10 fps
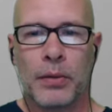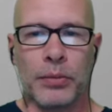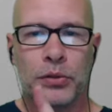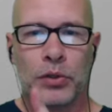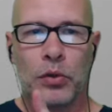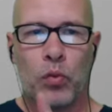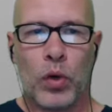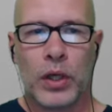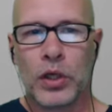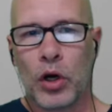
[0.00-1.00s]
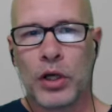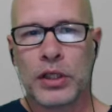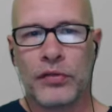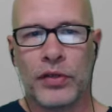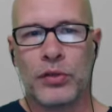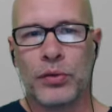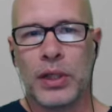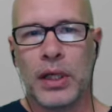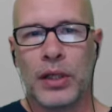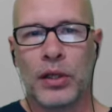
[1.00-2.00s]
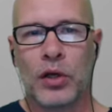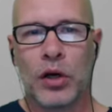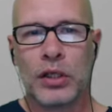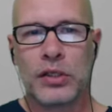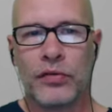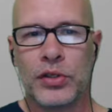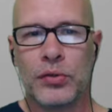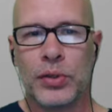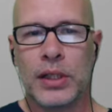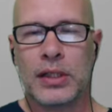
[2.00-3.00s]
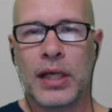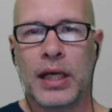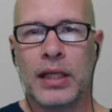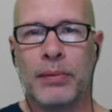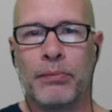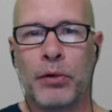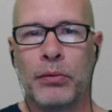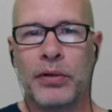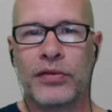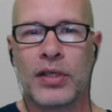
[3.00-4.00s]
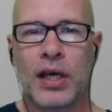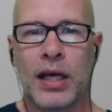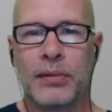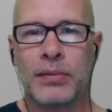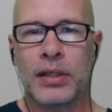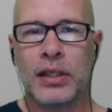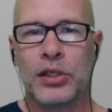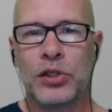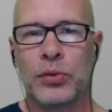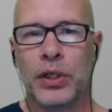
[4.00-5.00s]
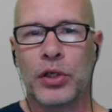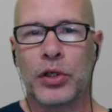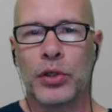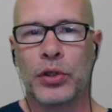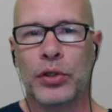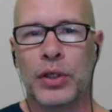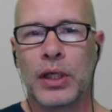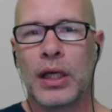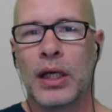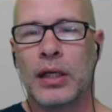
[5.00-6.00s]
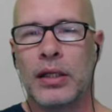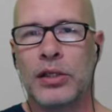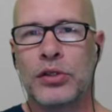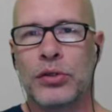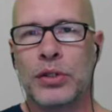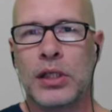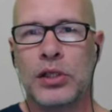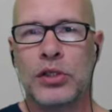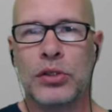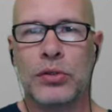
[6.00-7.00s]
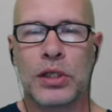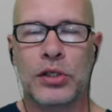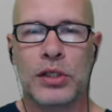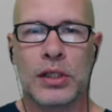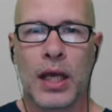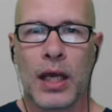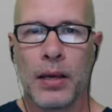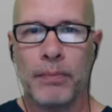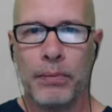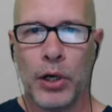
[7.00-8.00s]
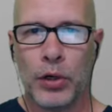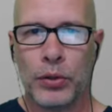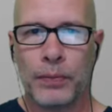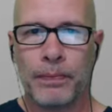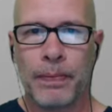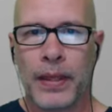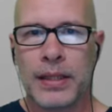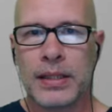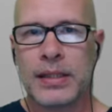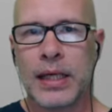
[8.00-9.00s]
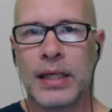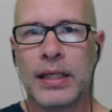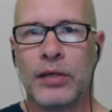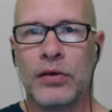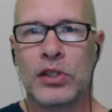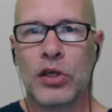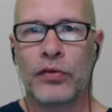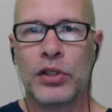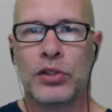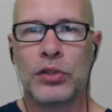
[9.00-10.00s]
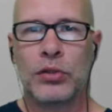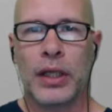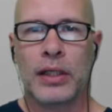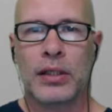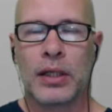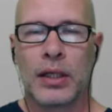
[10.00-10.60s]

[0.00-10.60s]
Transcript: There's only one cause of injury, and the cause of injury is that in the moment of time that the injury occurred, the injured tissue, such as bone, secondary soft tissue like